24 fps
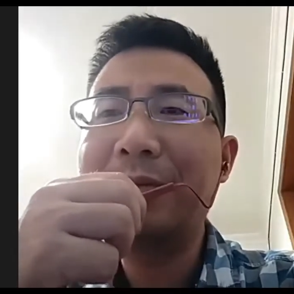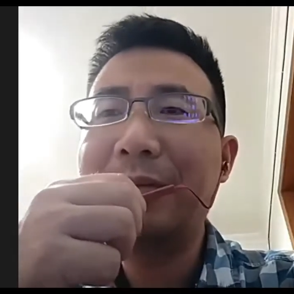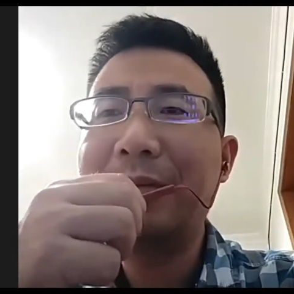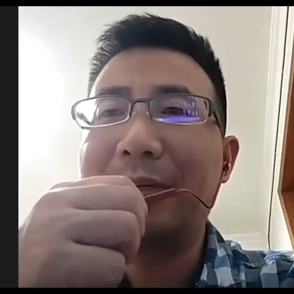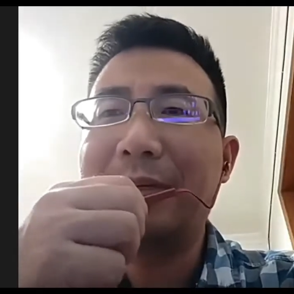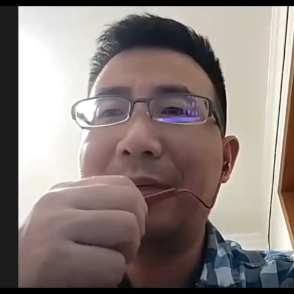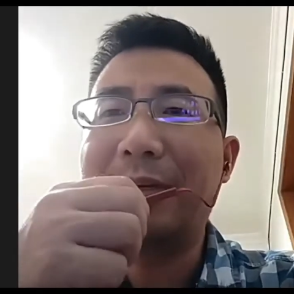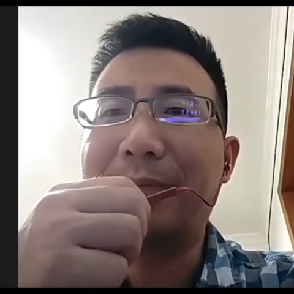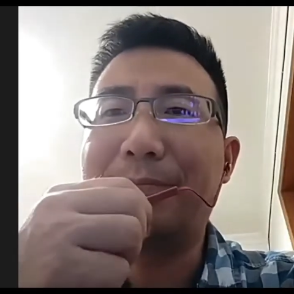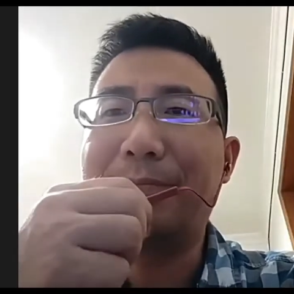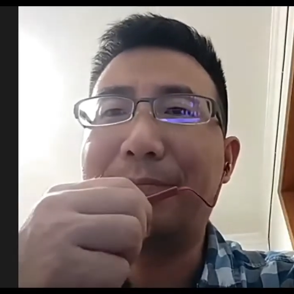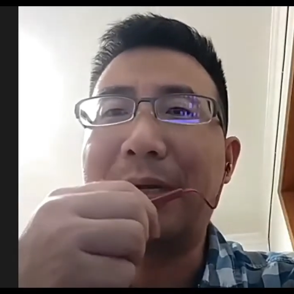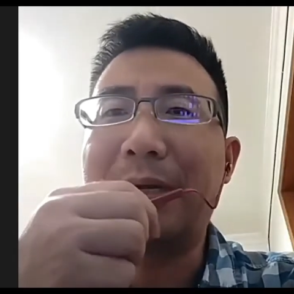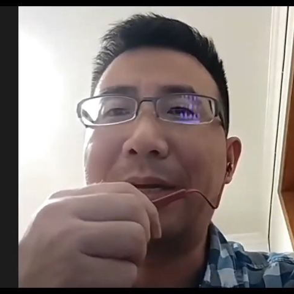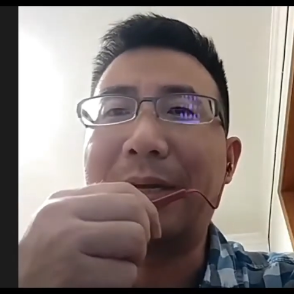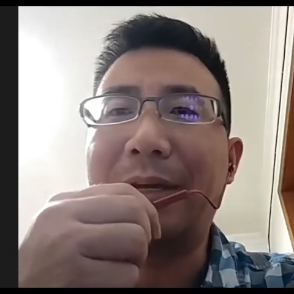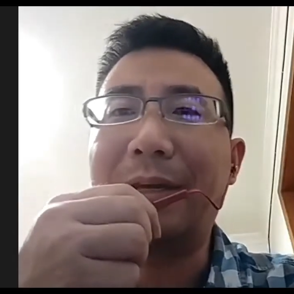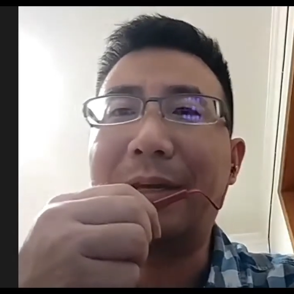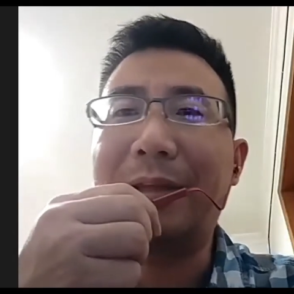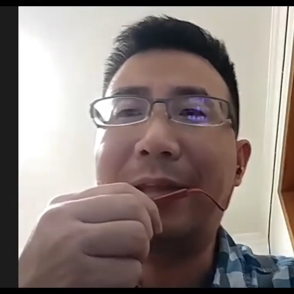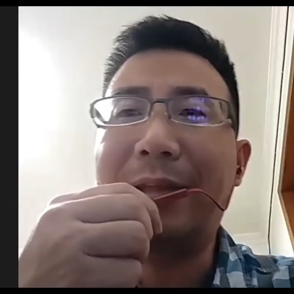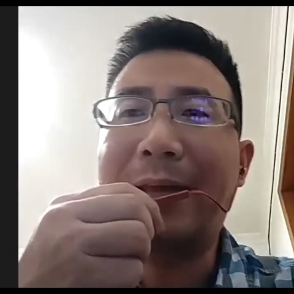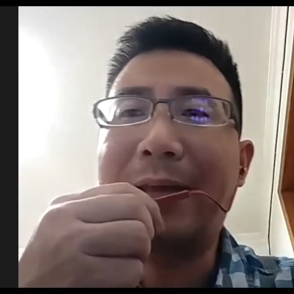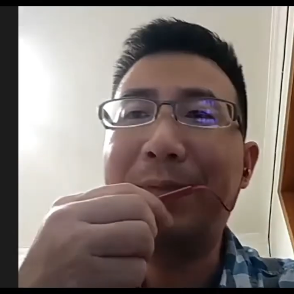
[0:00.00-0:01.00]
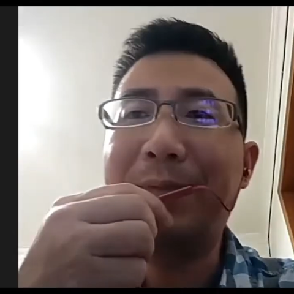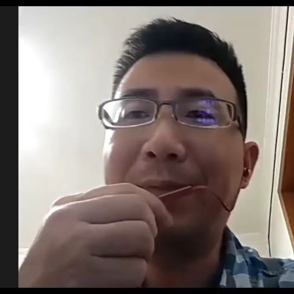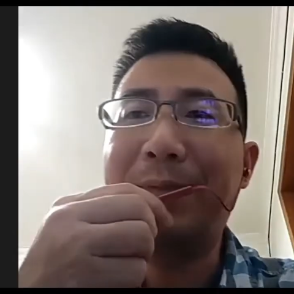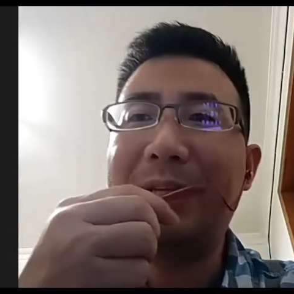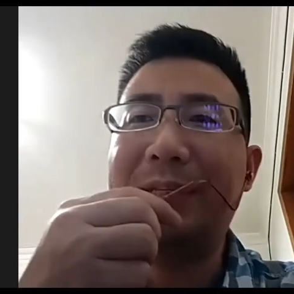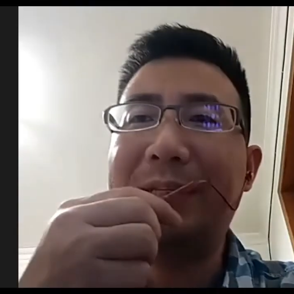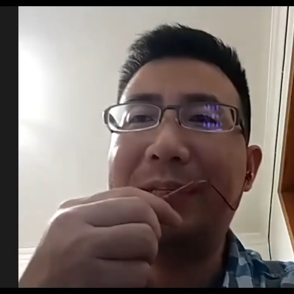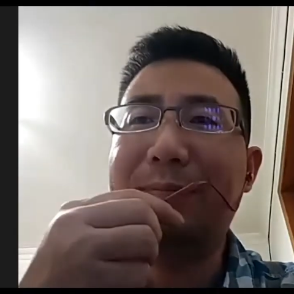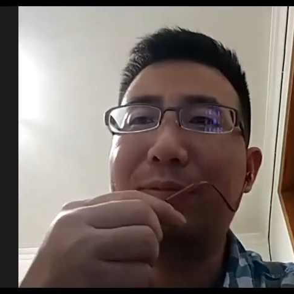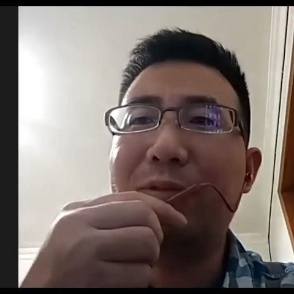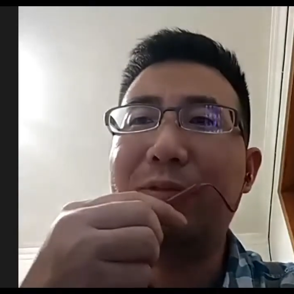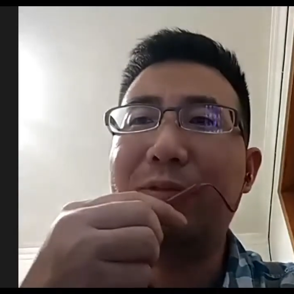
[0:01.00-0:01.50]
My name is
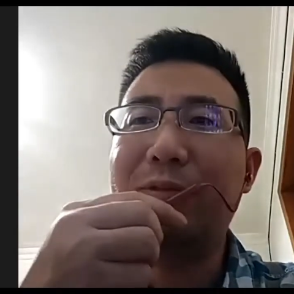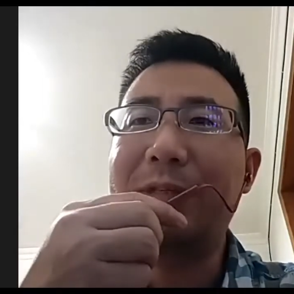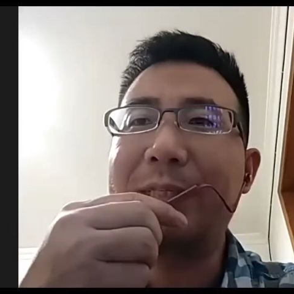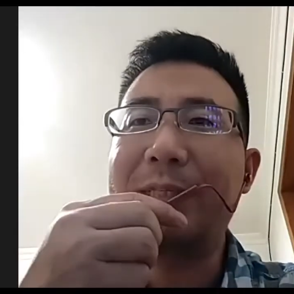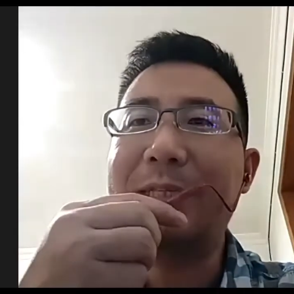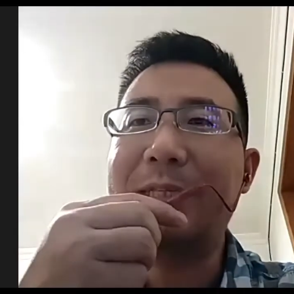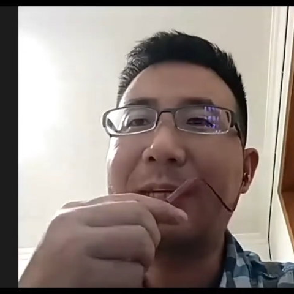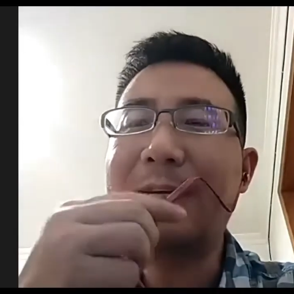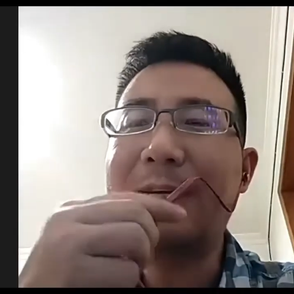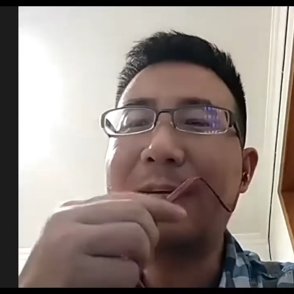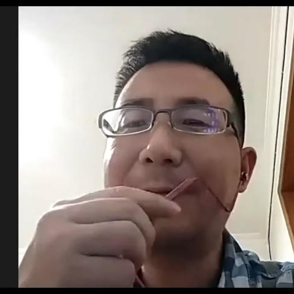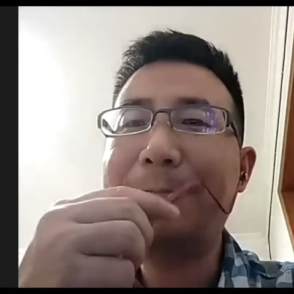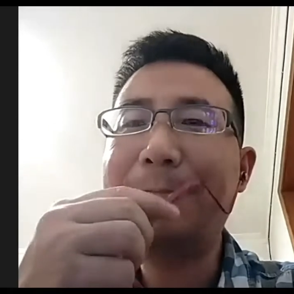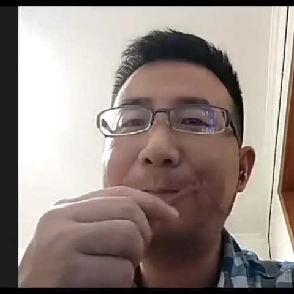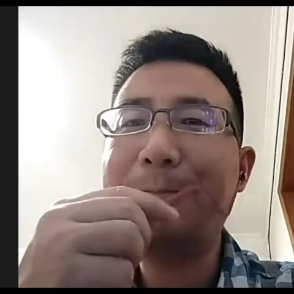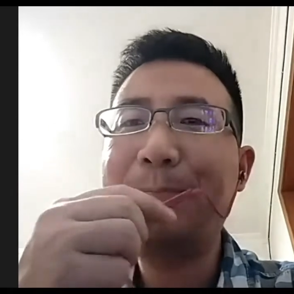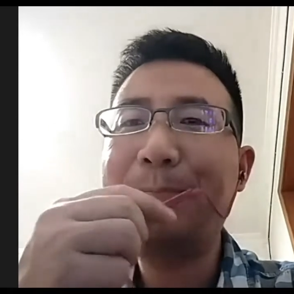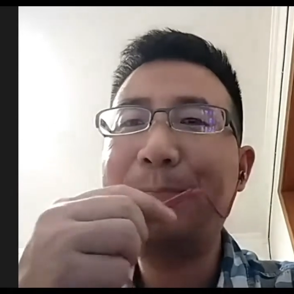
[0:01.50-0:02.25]
Busan.